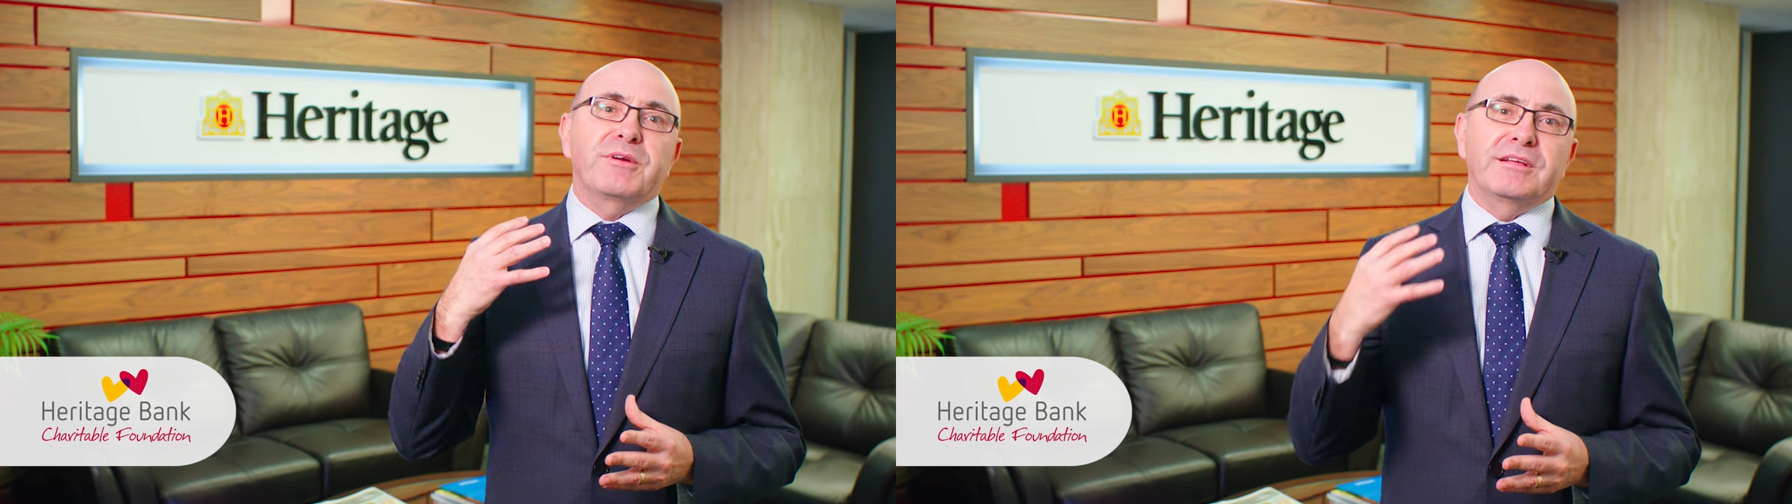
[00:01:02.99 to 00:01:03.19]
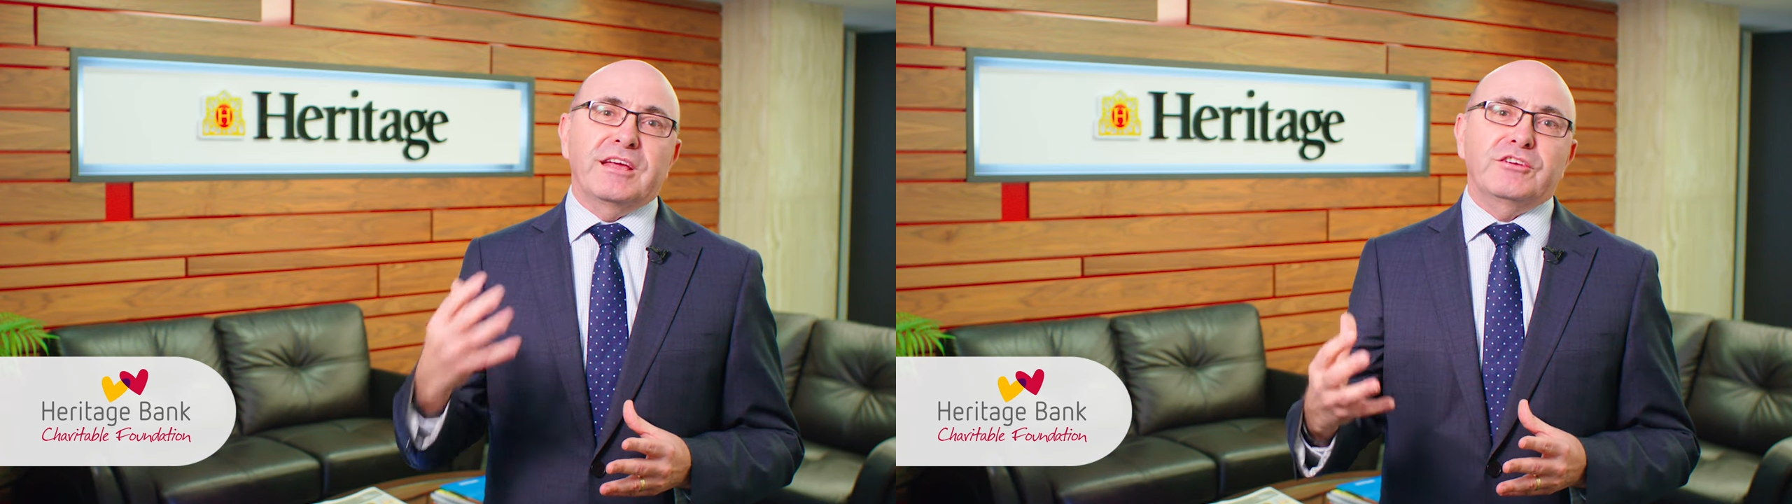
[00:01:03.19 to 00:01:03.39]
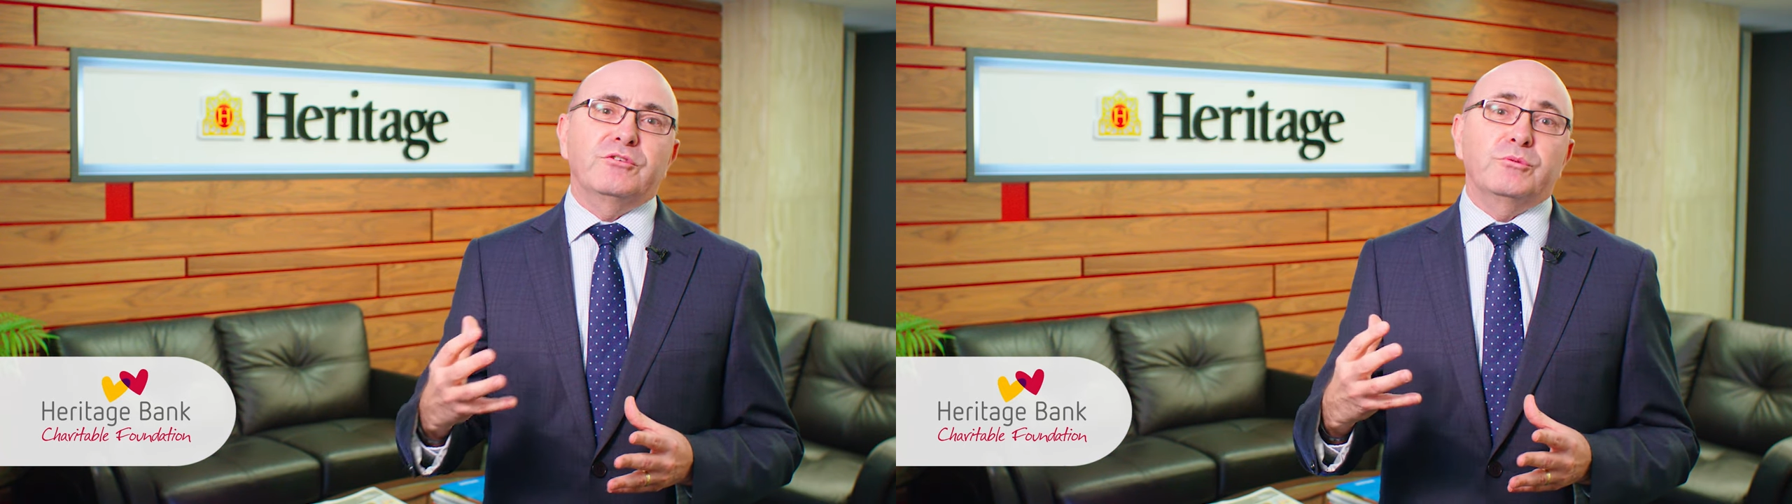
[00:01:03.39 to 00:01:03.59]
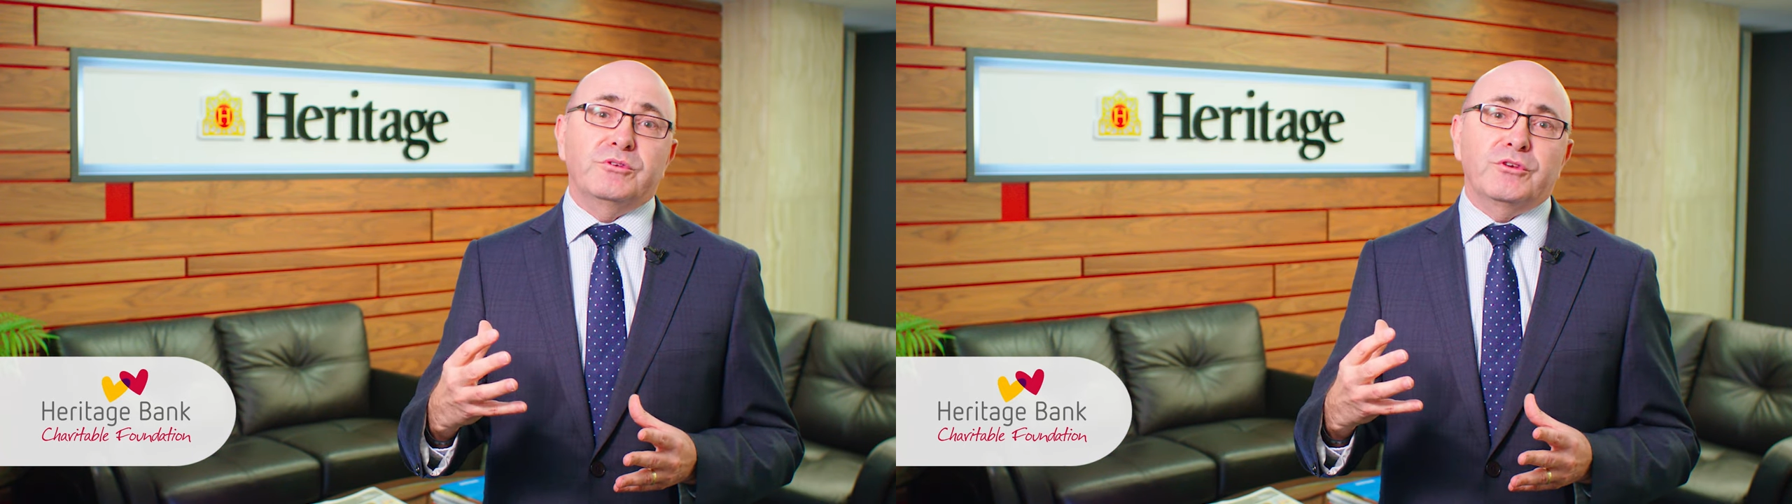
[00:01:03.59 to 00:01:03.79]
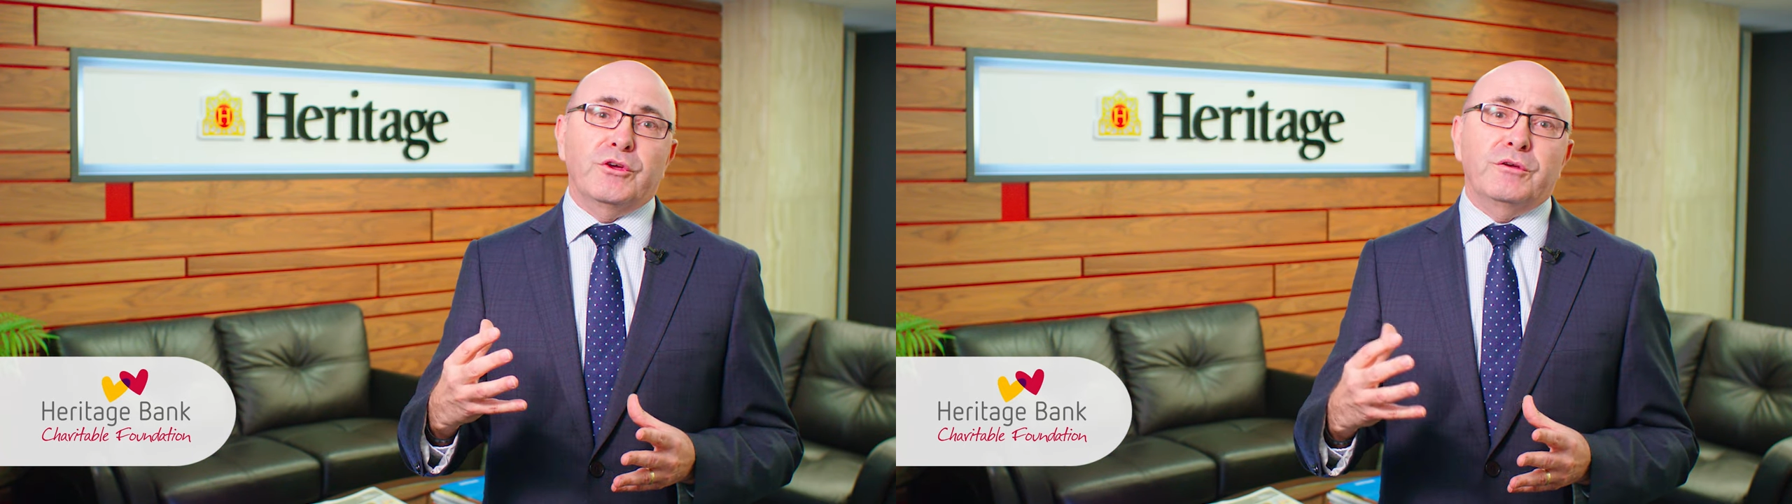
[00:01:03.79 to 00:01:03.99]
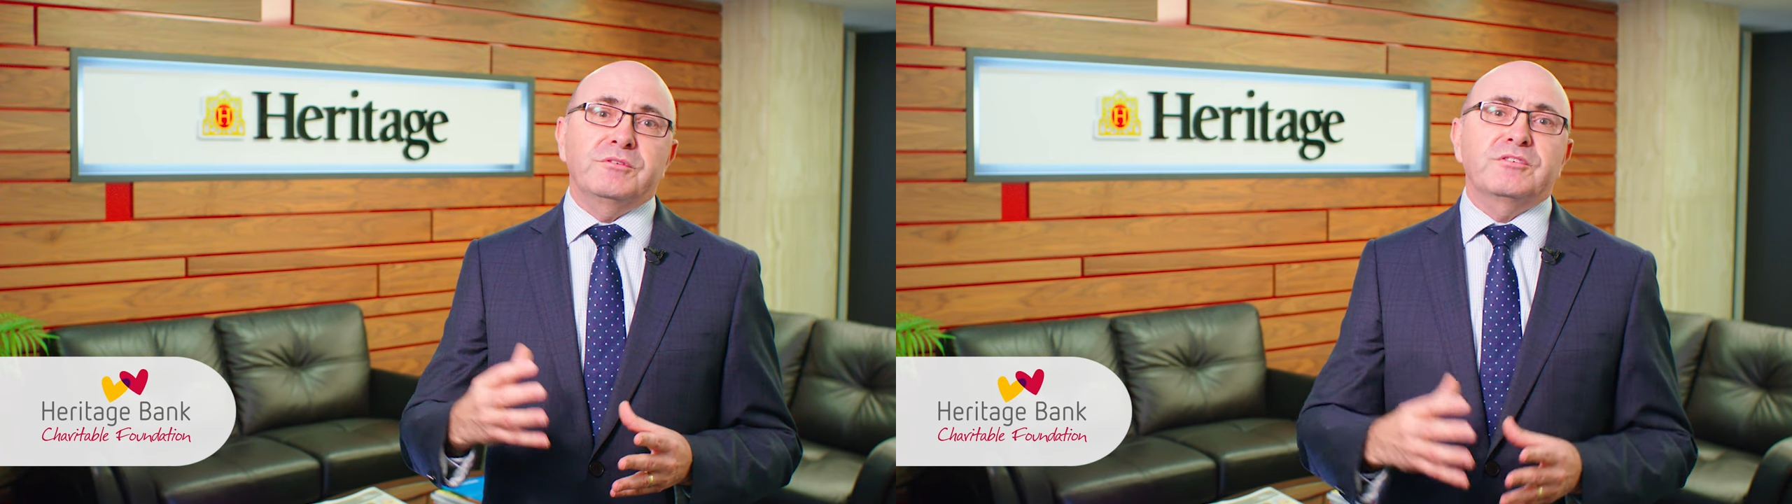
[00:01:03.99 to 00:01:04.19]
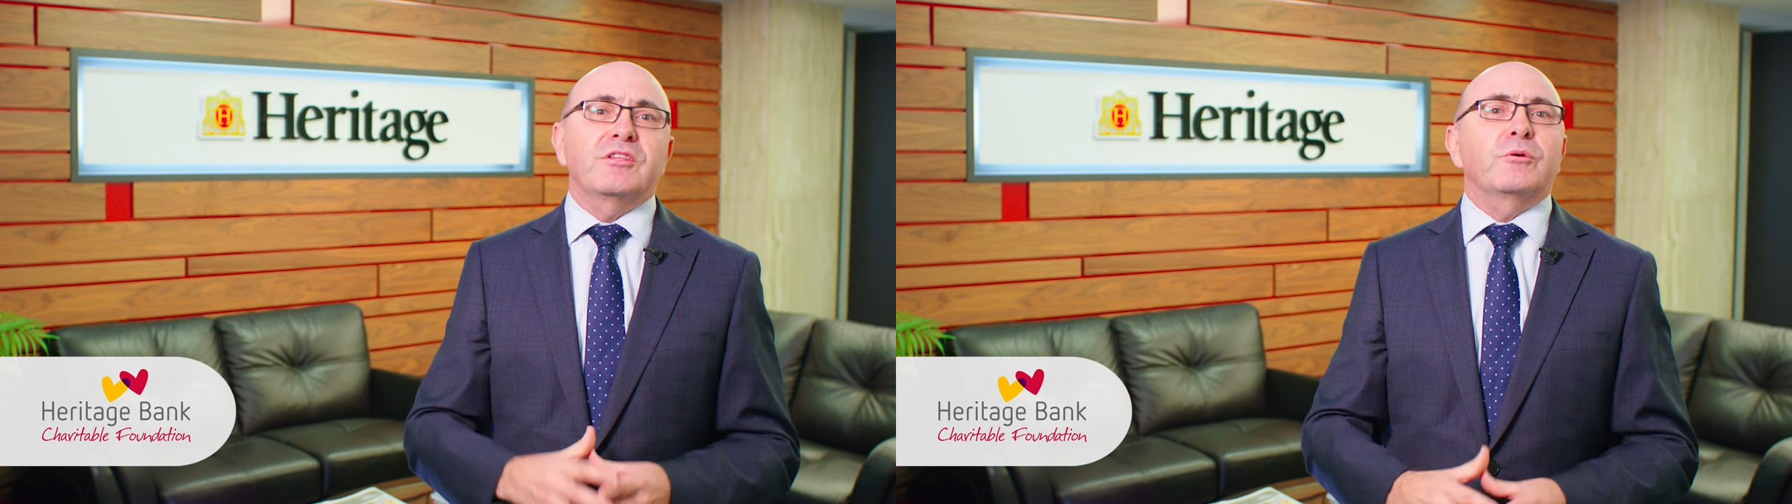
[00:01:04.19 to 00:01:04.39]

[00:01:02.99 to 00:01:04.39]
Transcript: Foundation's reserves so